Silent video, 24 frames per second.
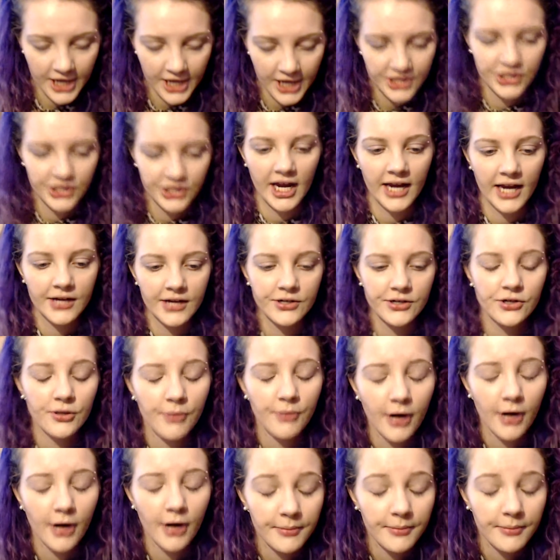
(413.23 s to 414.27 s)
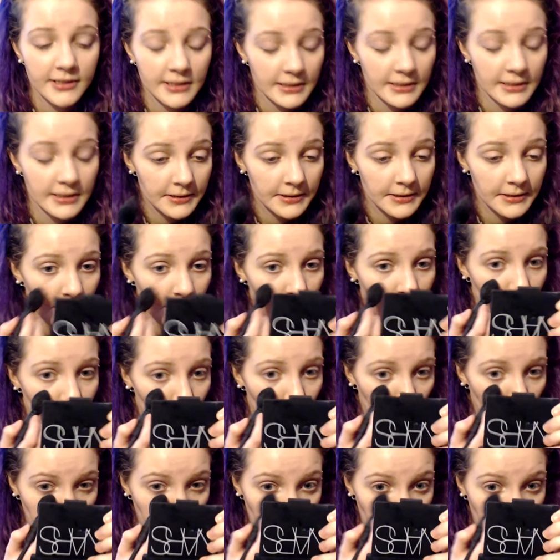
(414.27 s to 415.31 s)
educational purposes.
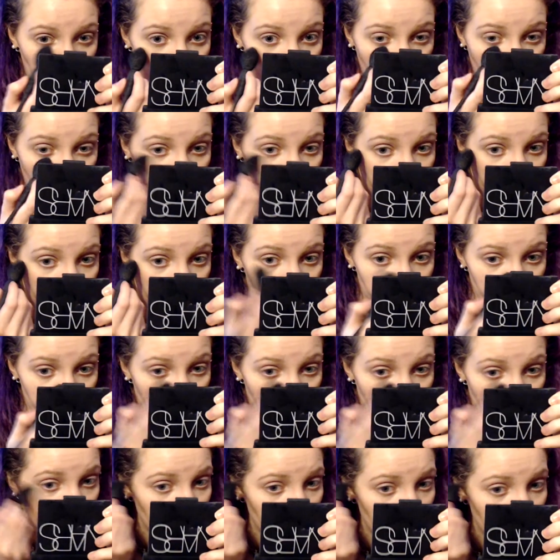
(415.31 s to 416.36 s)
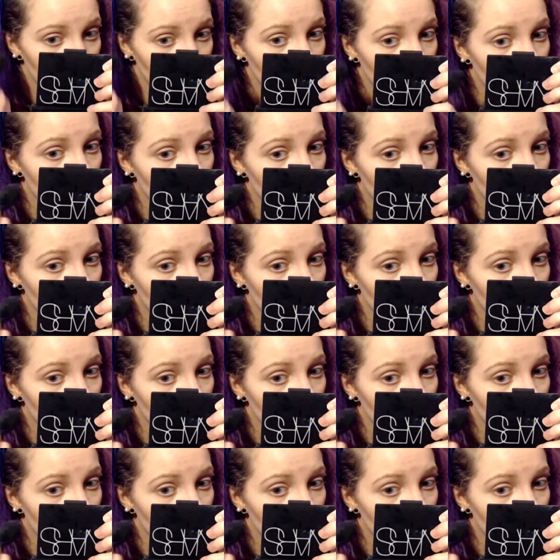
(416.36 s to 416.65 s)
Normally I probably wouldn't do that.